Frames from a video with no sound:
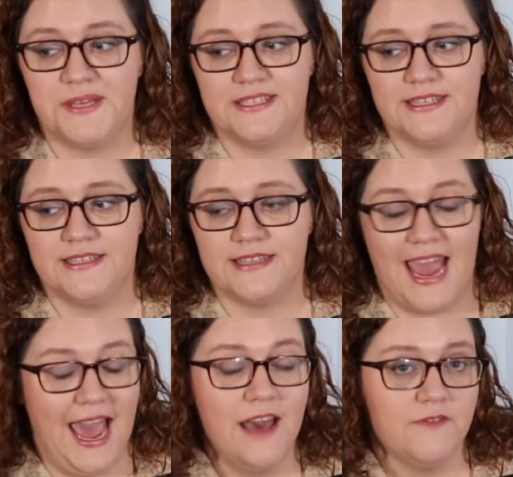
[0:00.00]
species
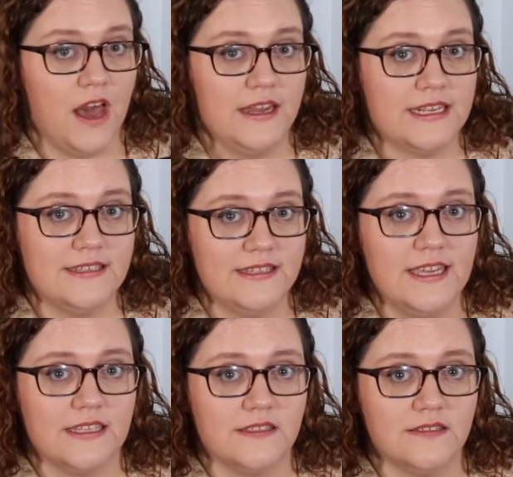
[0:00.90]
have gone
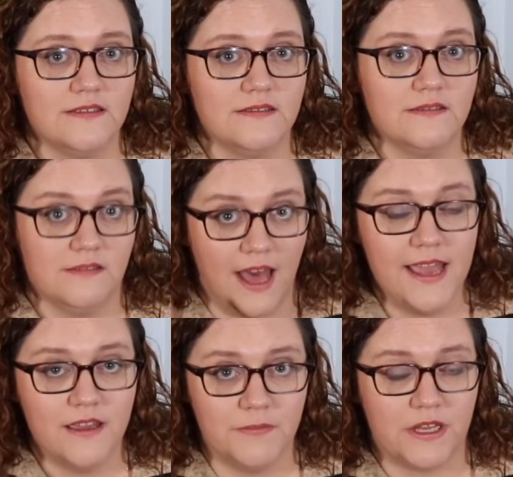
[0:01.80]
extinct,
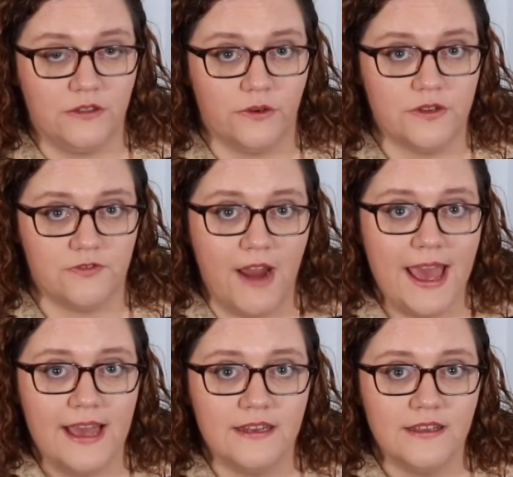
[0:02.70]
like McClure's
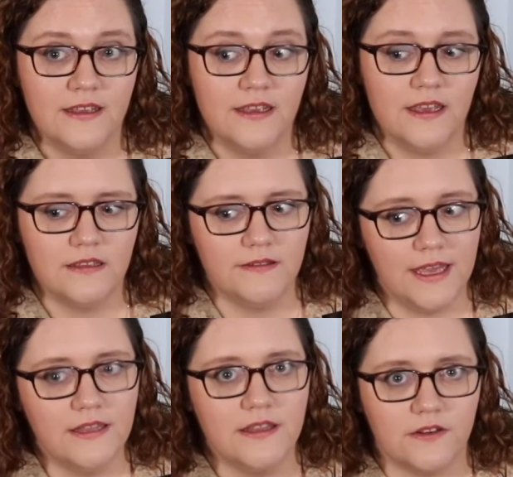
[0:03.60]
rat
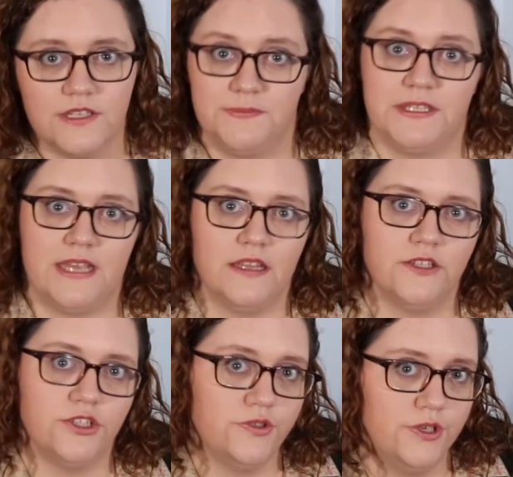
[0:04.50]
and the Christmas
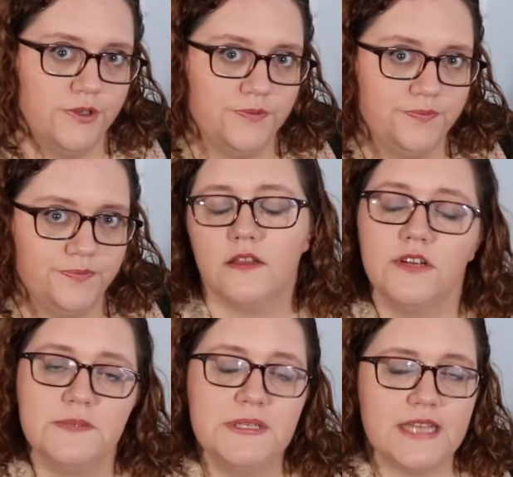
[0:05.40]
Island shrew. The
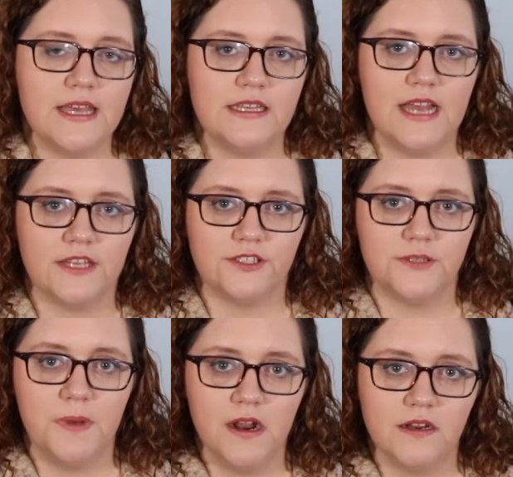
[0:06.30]
Christmas Island
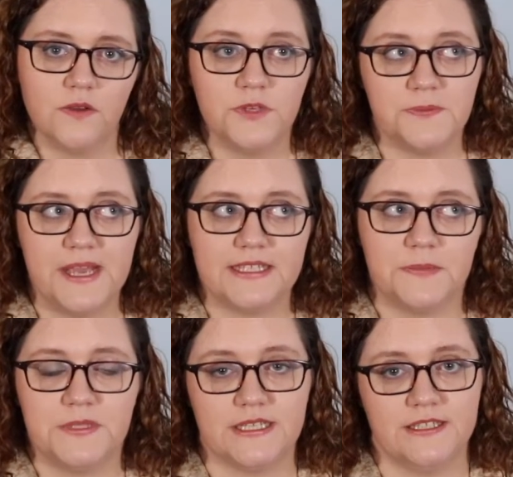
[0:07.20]
National Park, which makes
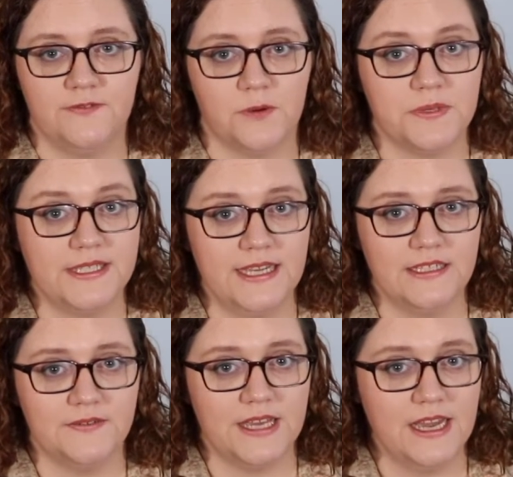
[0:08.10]
up
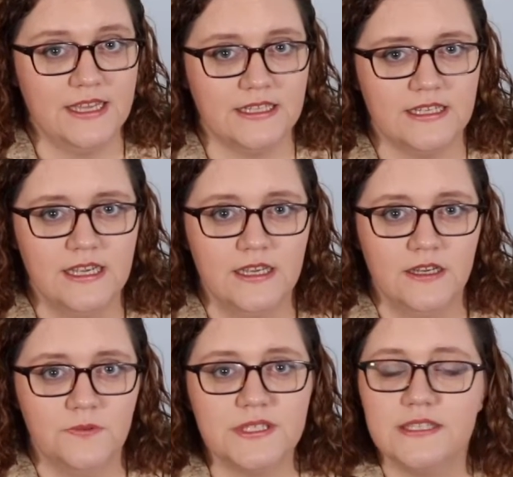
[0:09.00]
64% of the island,
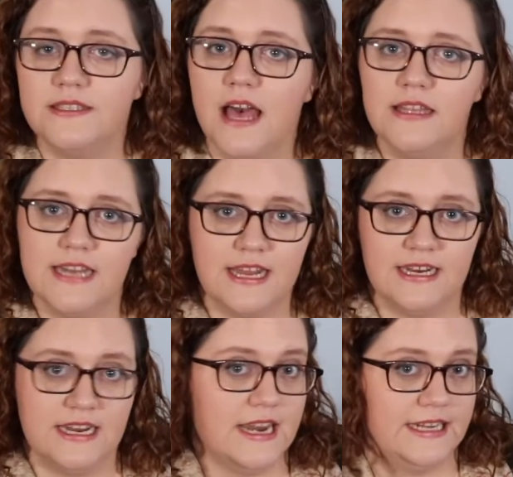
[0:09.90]
was
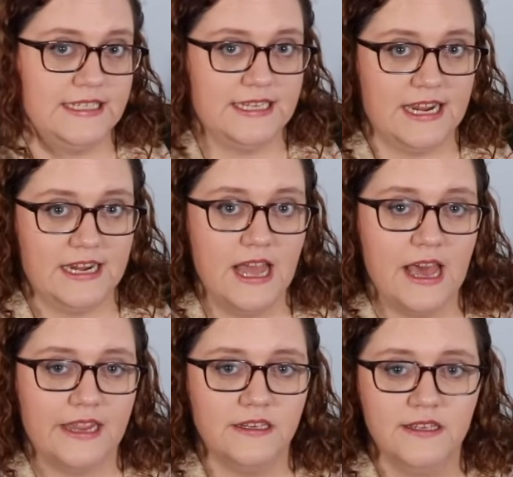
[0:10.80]
consolidated in
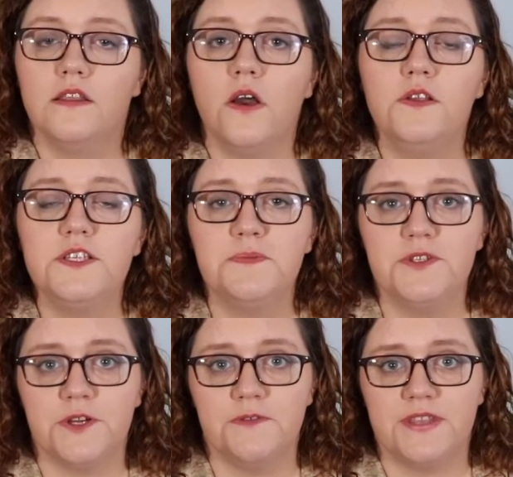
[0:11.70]
1989. The goal is to
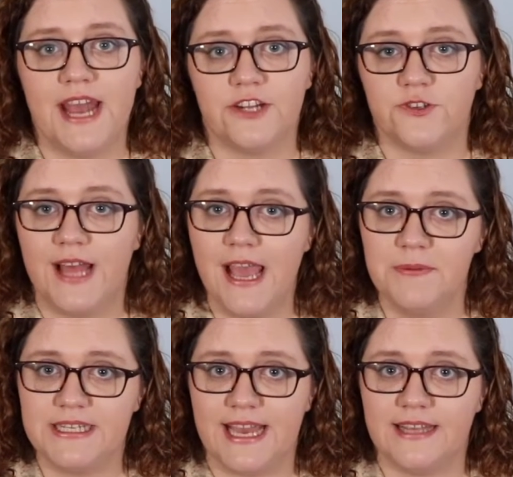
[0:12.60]
preserve the natural
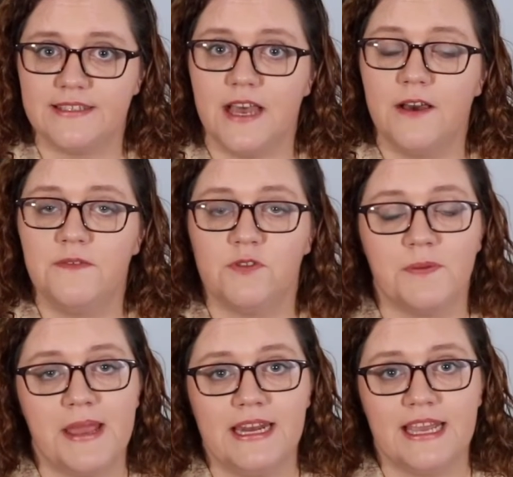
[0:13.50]
habitats of the
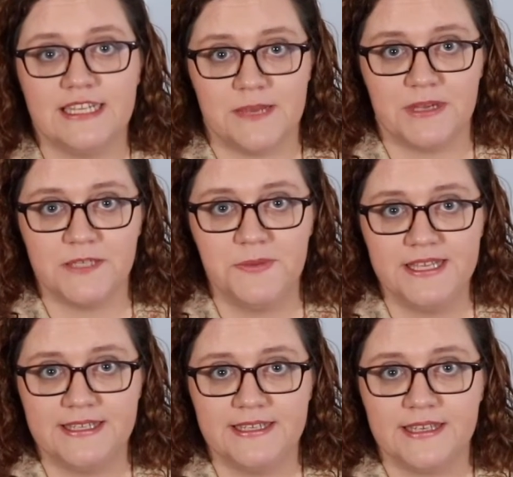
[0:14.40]
remaining endemic
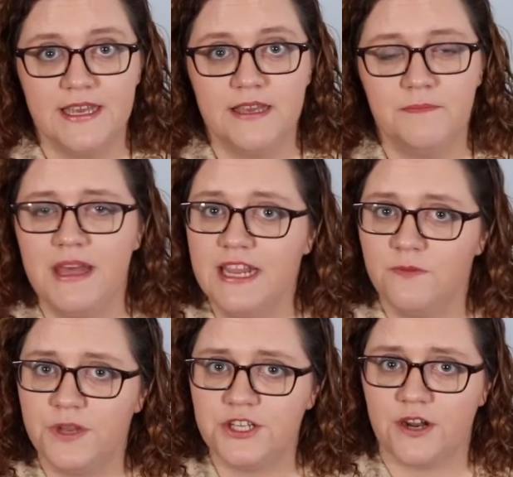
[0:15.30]
species, many
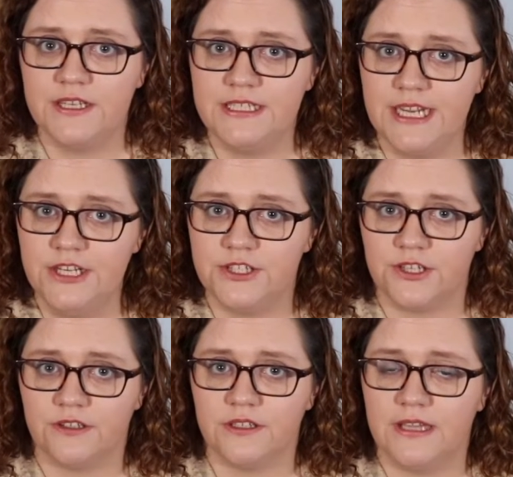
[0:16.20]
of which are
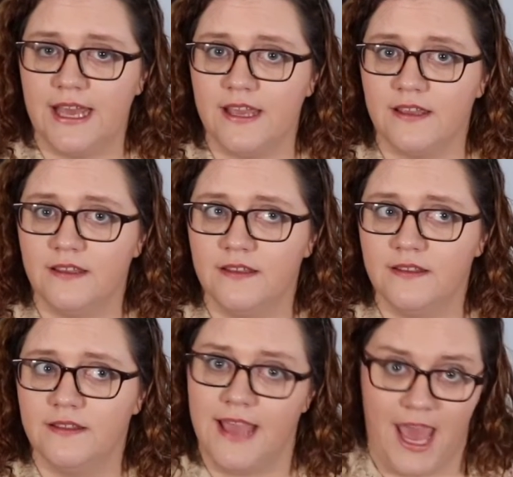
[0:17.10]
endangered, like
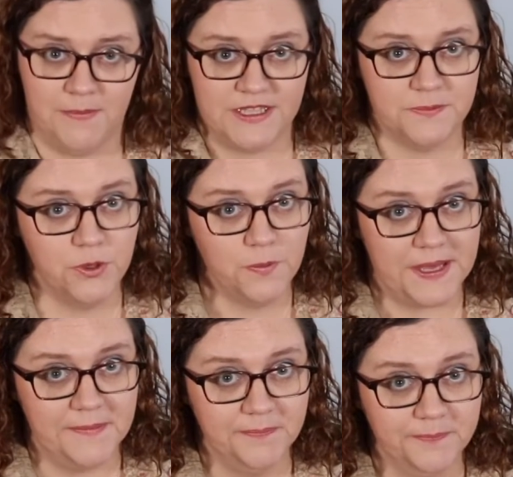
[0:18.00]
the Abbot's
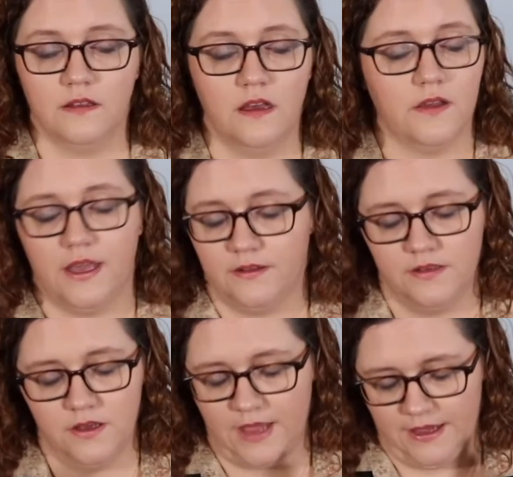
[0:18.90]
booby. Okay,
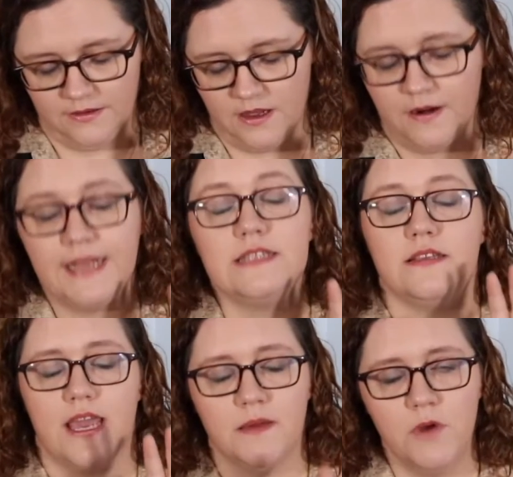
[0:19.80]
all right,
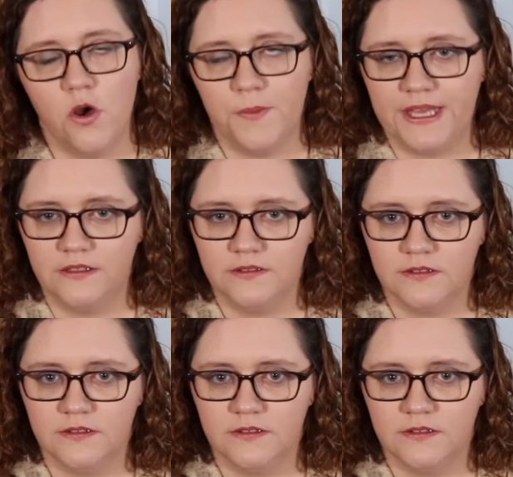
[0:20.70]
take a moment,